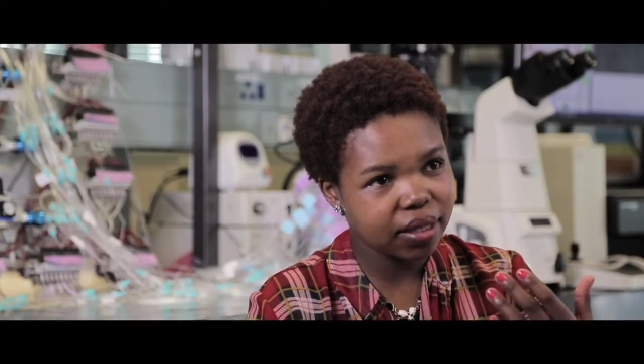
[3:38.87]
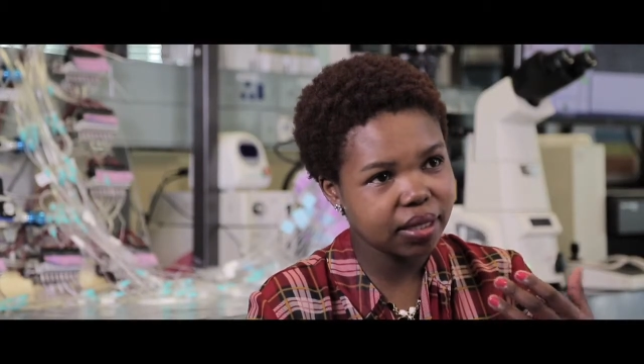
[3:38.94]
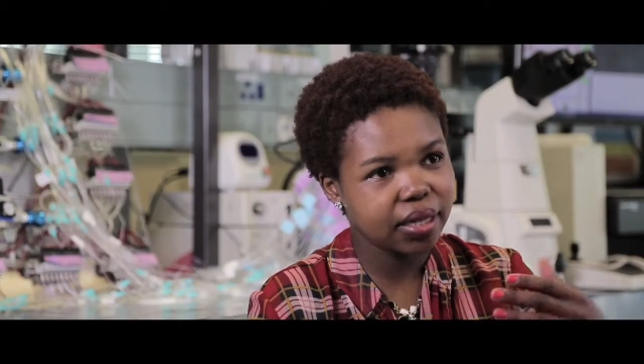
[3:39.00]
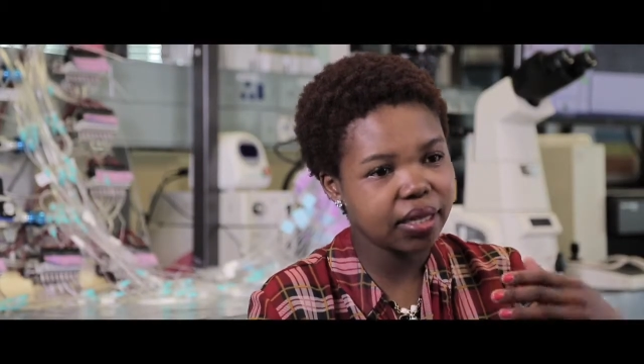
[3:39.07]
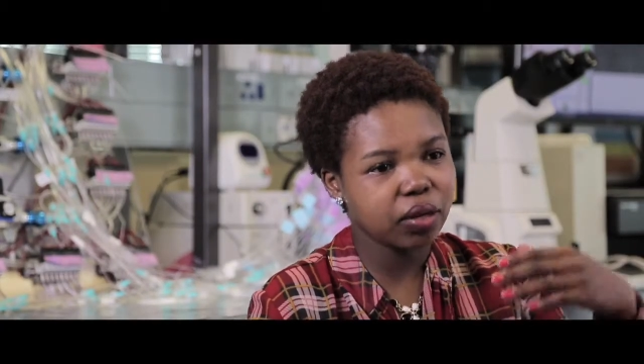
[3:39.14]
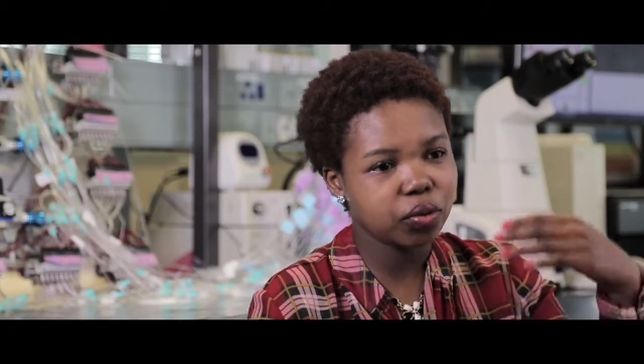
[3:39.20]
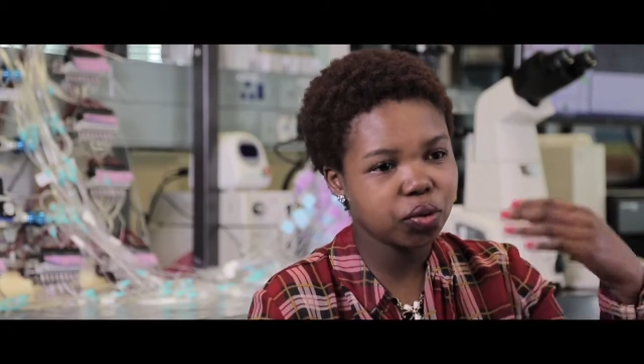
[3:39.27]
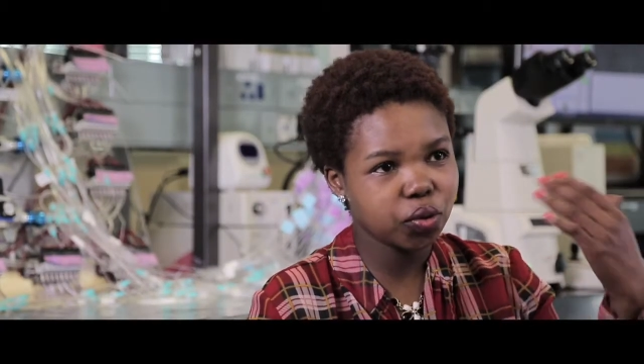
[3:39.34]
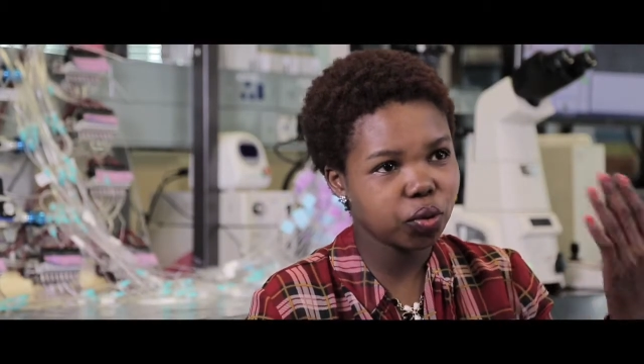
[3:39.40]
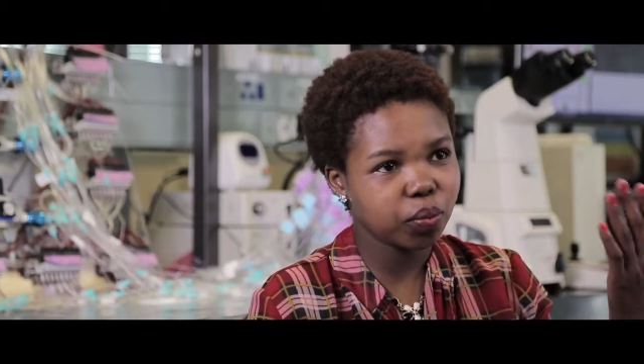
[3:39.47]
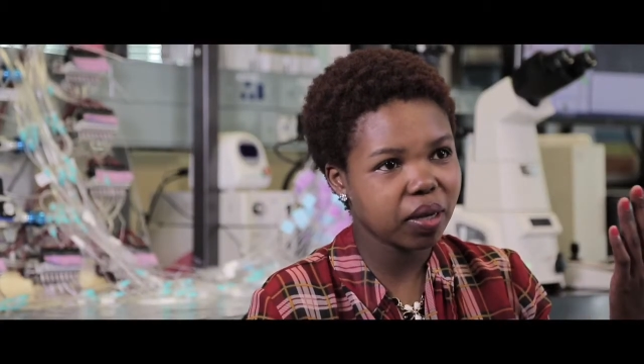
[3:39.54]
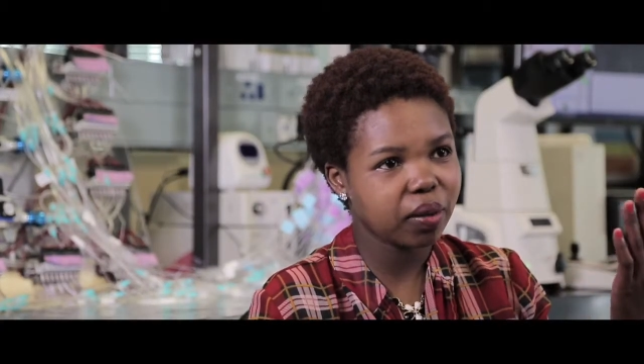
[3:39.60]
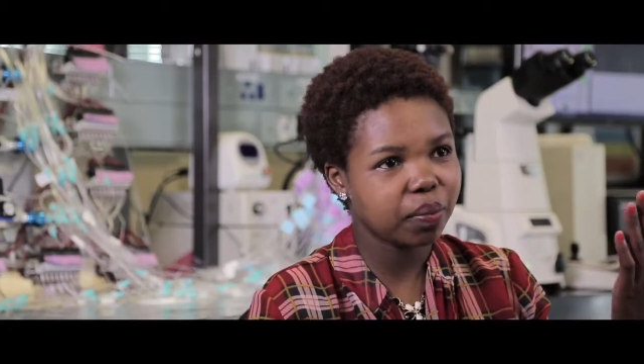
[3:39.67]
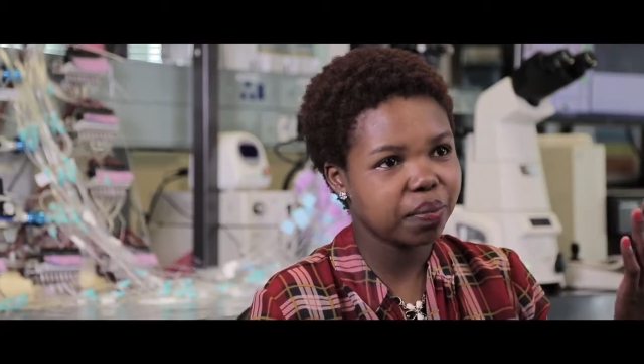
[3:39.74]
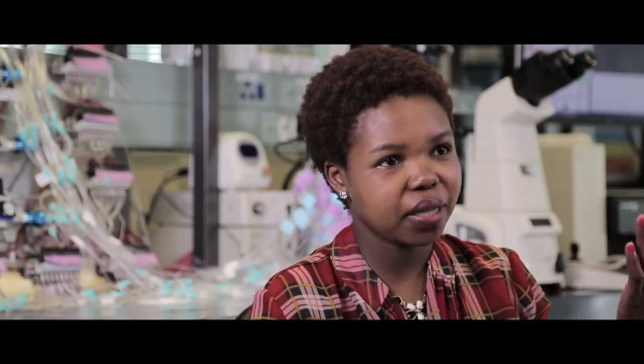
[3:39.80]
and then I'll do
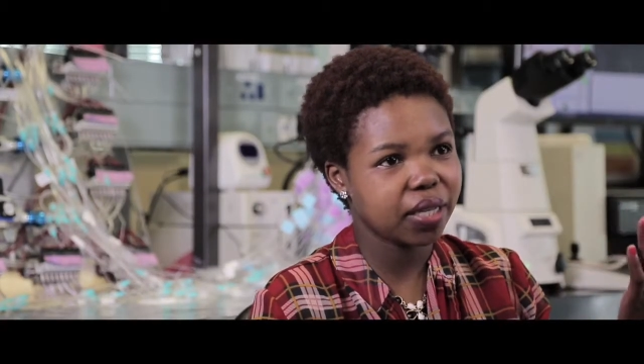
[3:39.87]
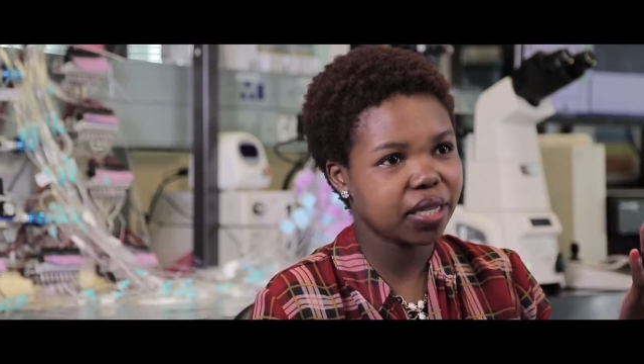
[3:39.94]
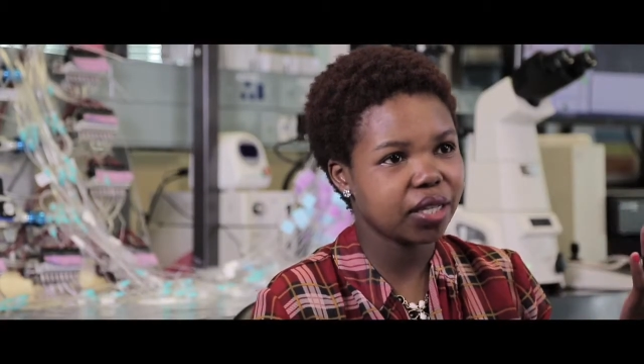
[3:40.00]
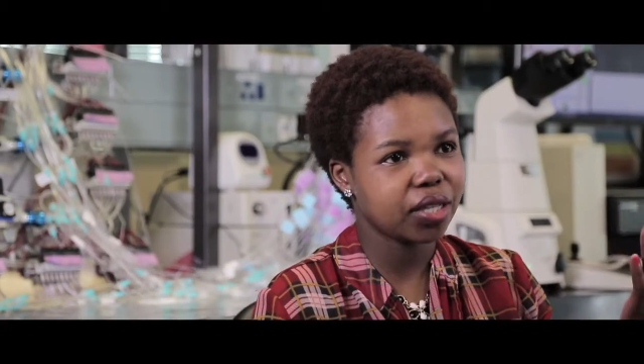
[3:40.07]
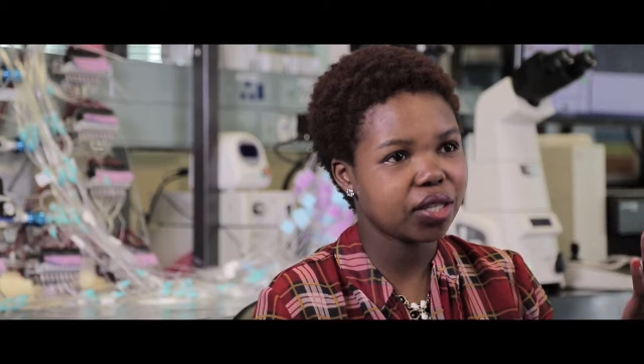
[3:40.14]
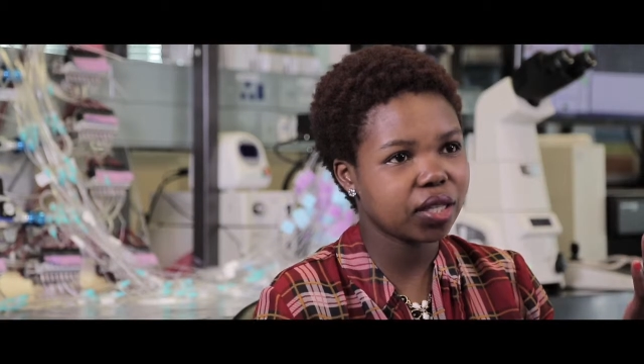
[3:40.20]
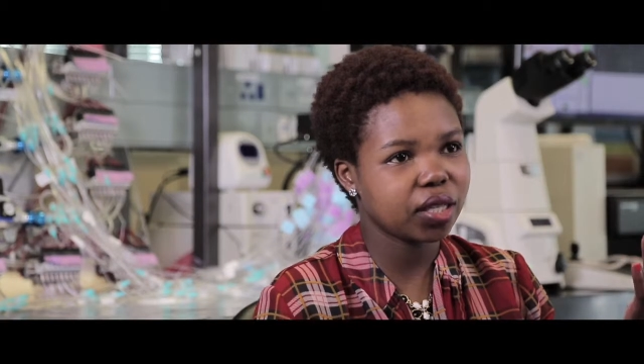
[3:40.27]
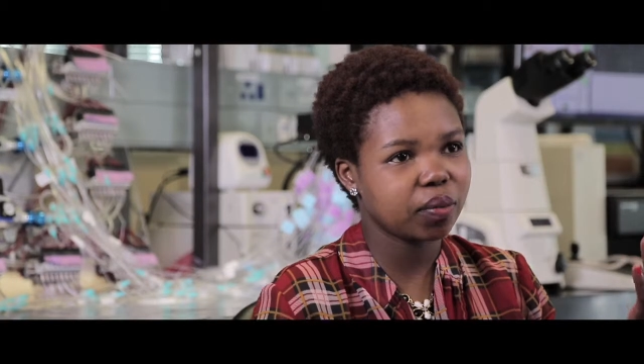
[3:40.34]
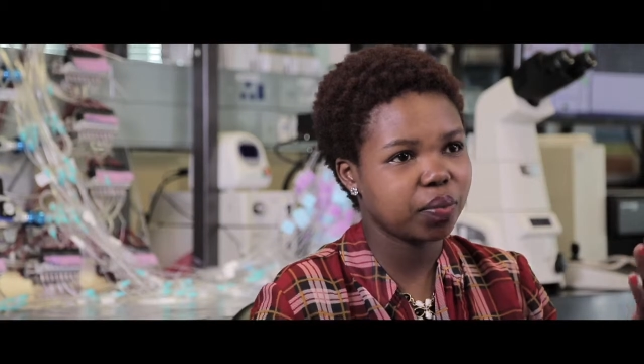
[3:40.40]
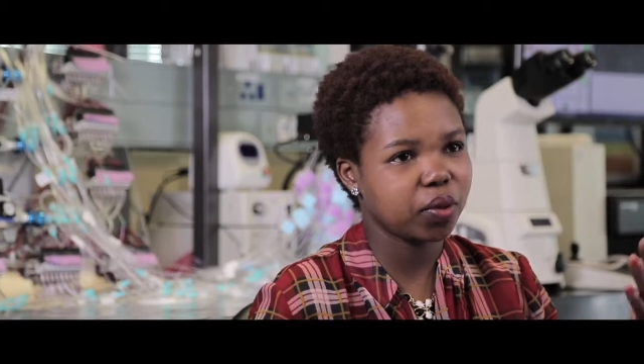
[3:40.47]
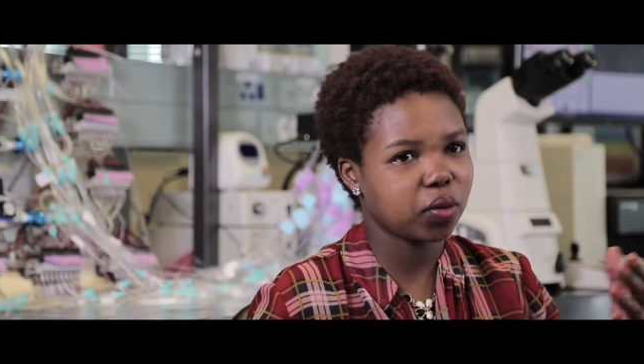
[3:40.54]
my PhD